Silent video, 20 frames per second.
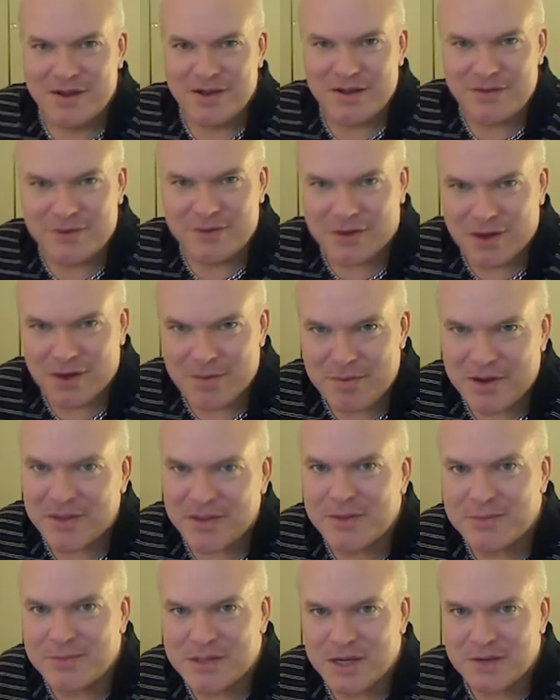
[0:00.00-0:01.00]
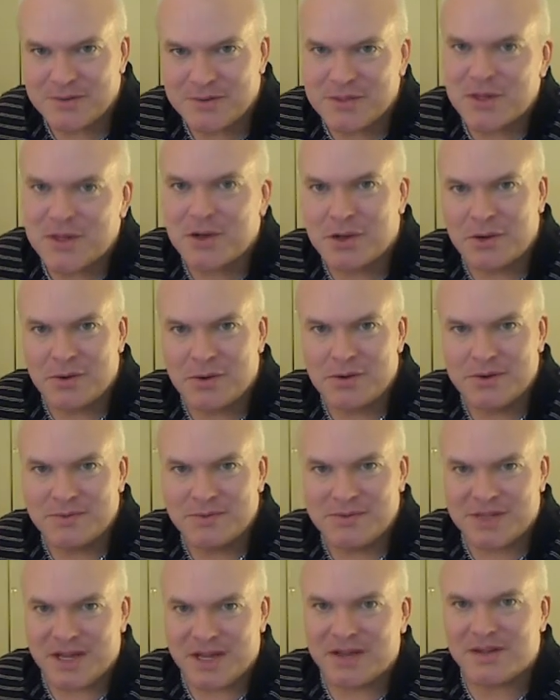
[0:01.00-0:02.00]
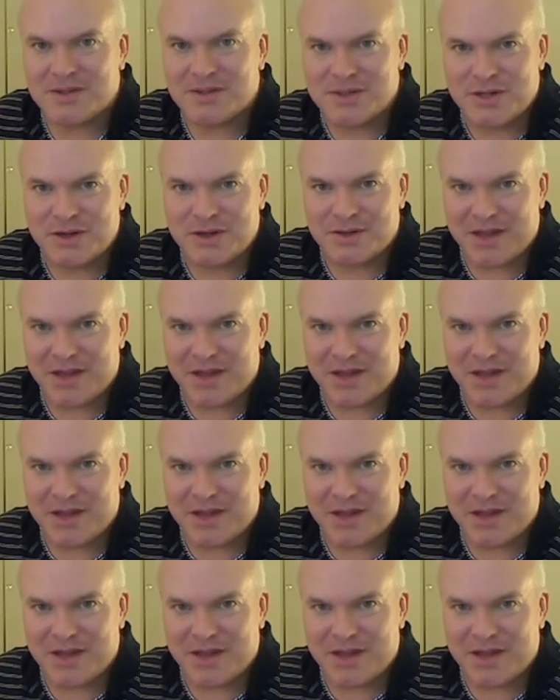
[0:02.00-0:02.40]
took it upon themselves to do stainless steel.